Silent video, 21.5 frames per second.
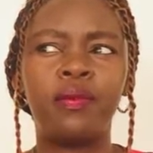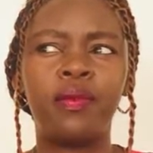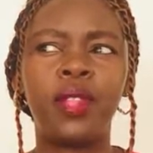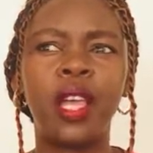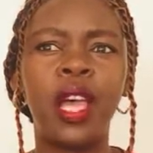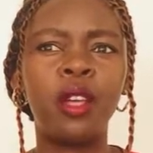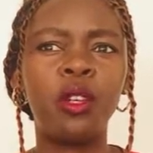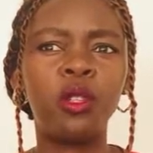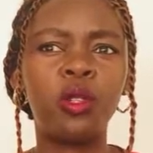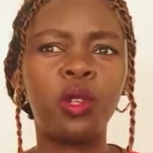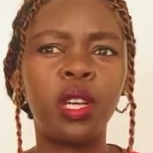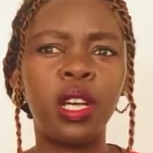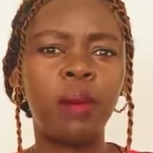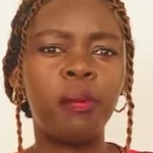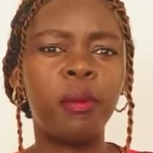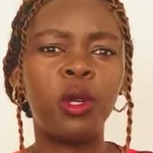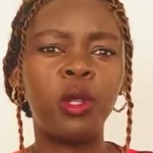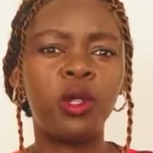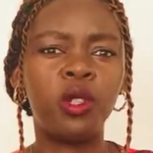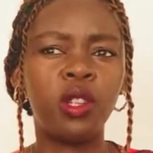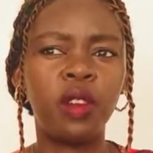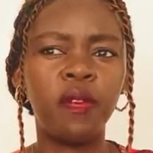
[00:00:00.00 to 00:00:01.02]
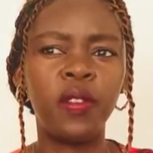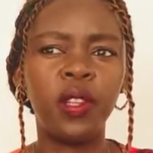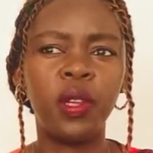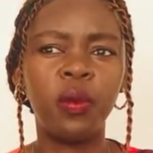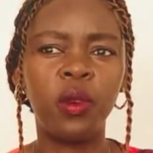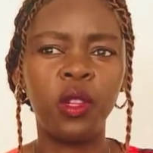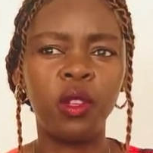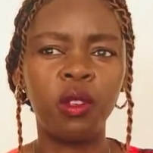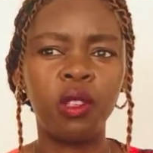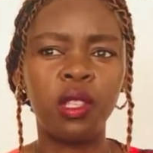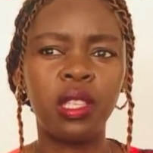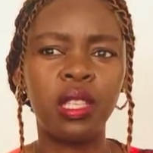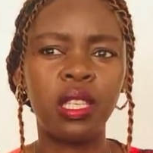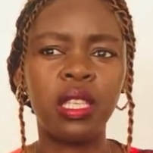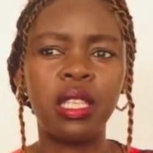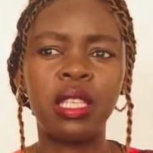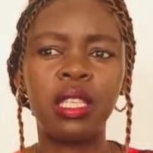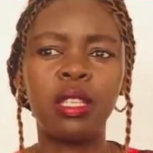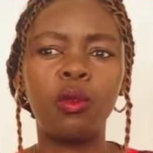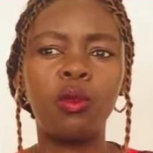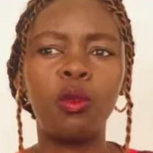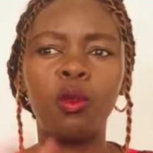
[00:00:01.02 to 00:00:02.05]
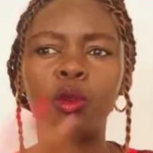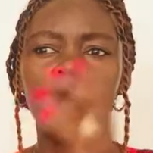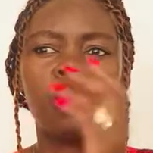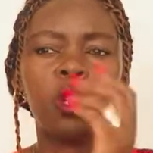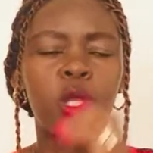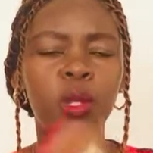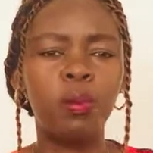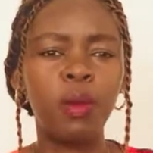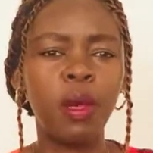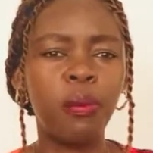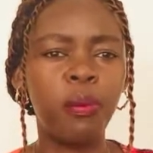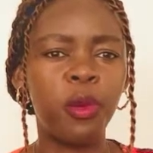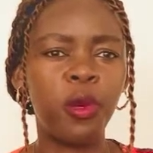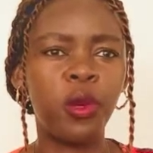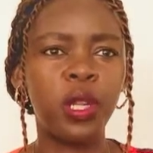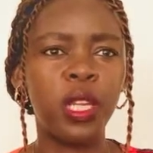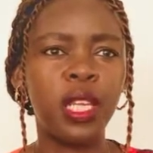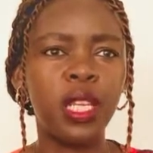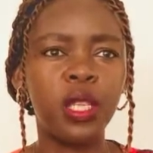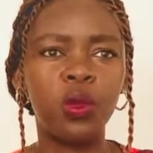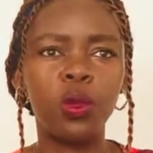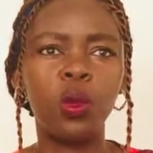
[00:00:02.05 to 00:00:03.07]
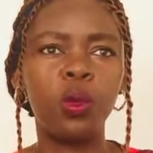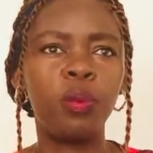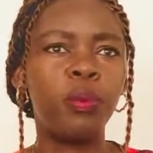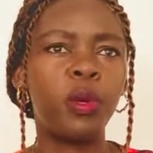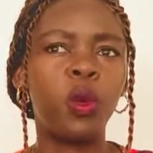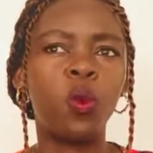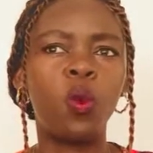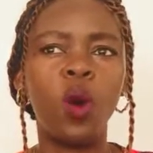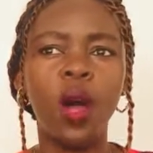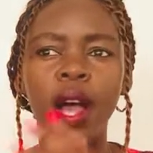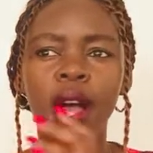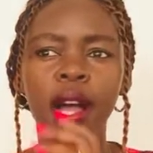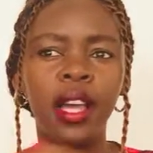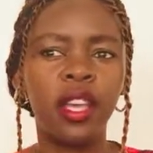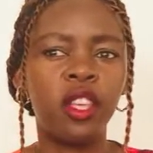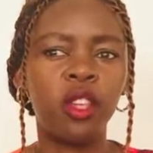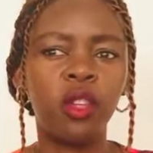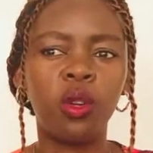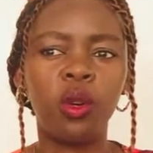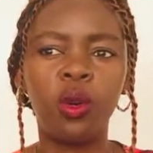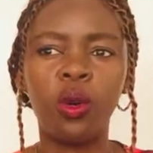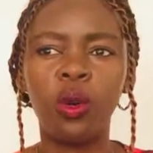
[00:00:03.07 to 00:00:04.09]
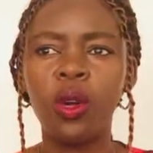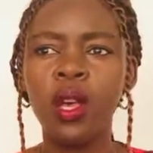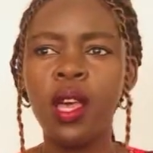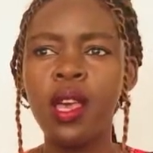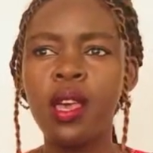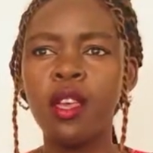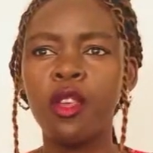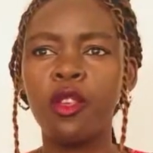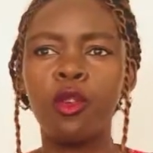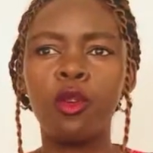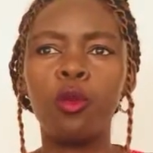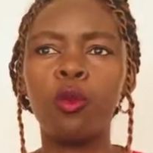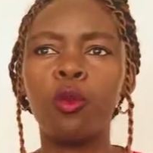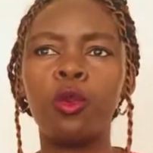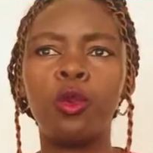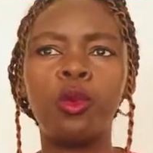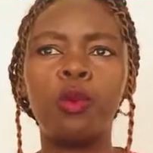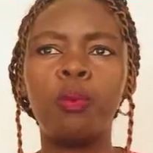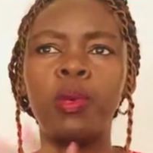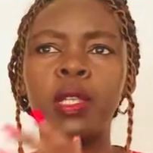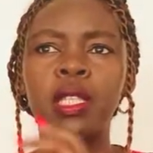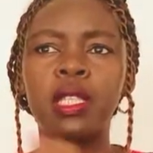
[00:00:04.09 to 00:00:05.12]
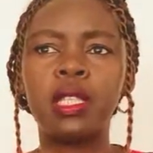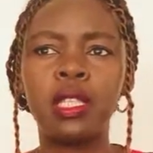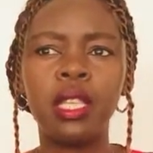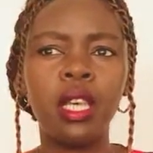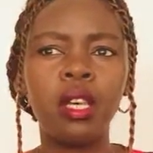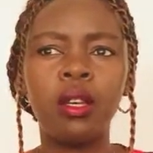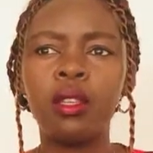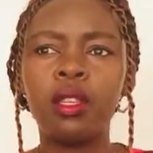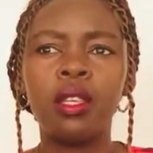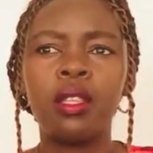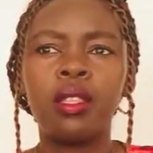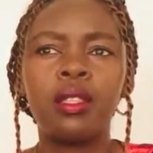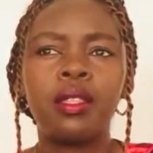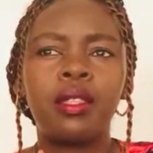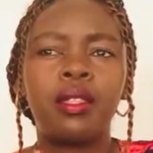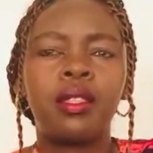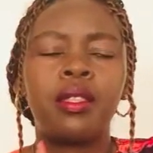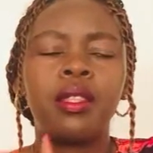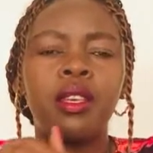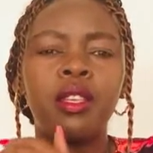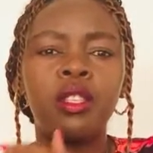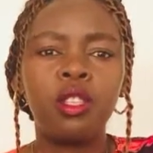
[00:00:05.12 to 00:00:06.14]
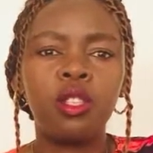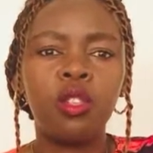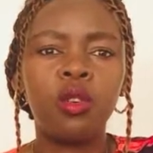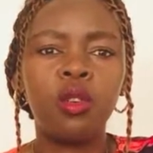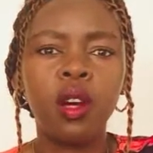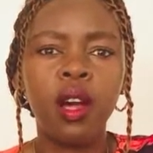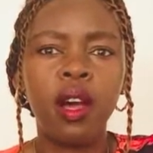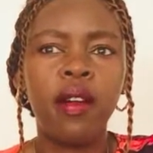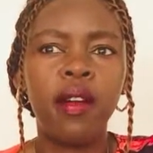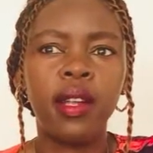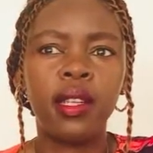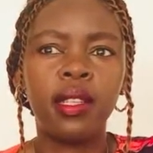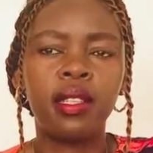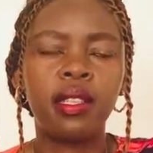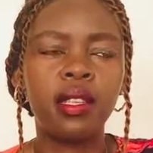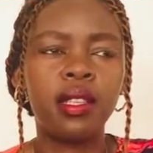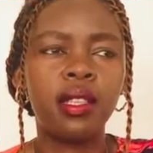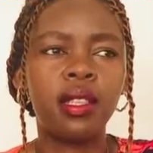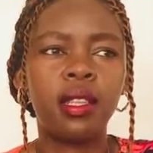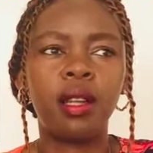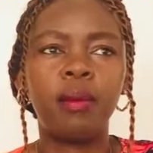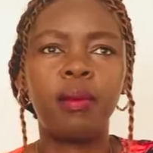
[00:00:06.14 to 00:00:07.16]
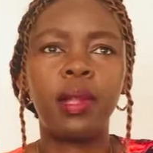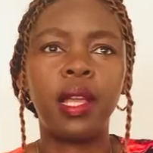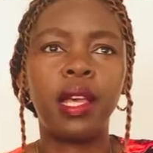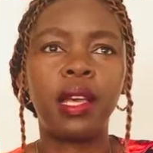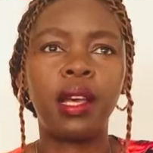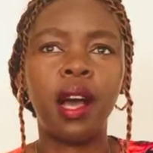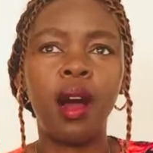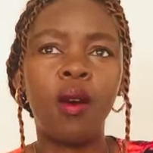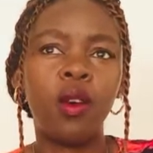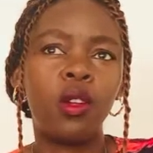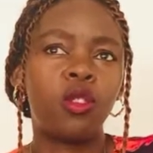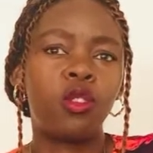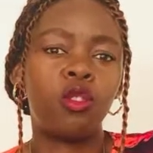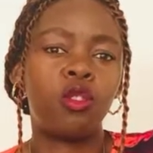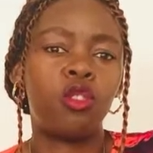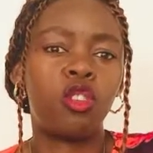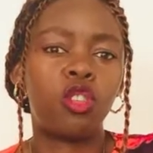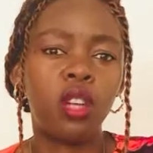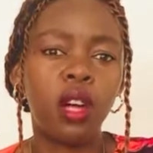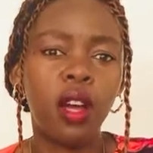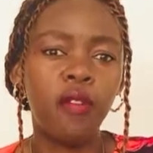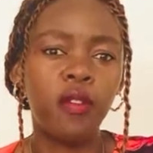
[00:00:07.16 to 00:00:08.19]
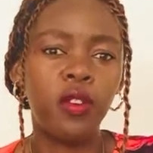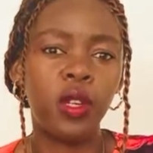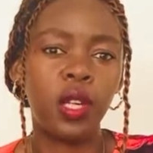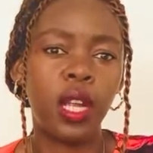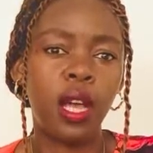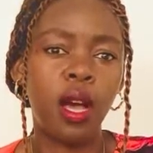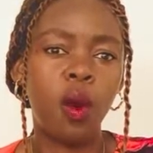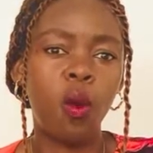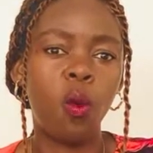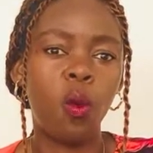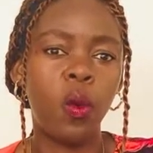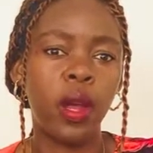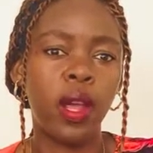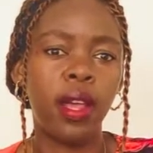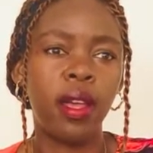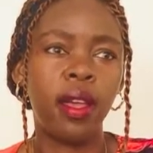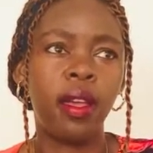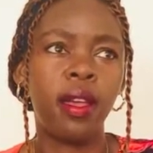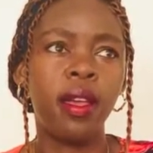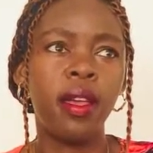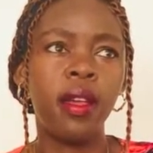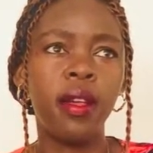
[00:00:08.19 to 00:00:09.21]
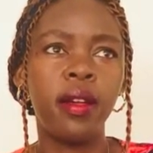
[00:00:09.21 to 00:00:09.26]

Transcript: are you talking about traveling when you're 60? Who knows, maybe your knees will be work, you know, you'll be sick. There's no guarantees. And I'm like, I want to travel now where